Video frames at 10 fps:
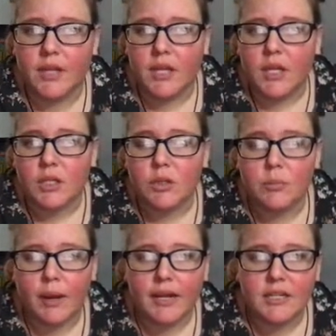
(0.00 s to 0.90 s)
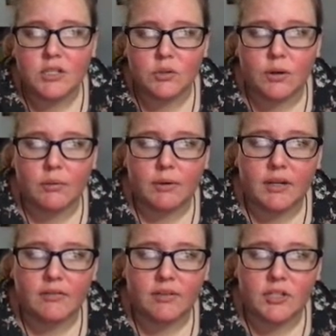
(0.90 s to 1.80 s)
You might enjoy reading
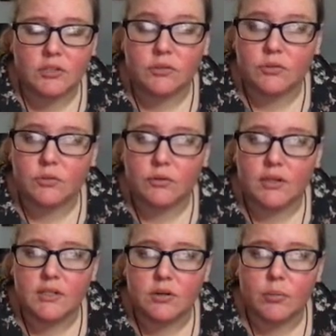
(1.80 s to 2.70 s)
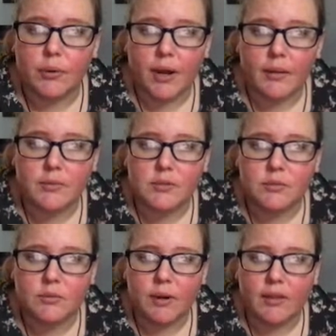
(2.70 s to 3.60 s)
fictional stories, or perhaps you would
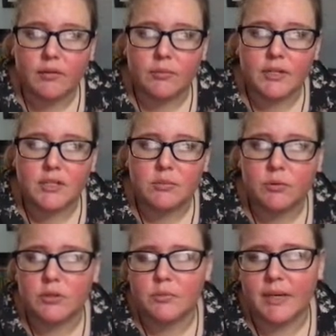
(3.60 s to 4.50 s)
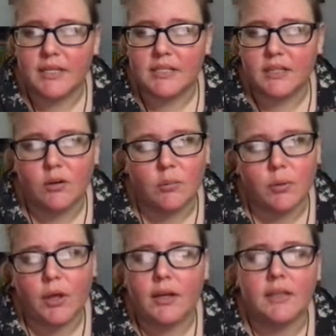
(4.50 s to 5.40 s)
rather read sports magazine or a
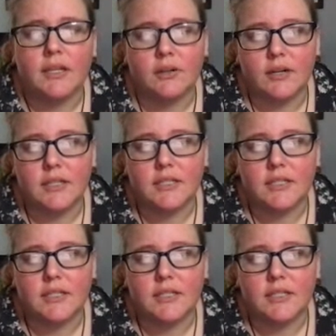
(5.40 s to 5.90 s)
blog on the internet.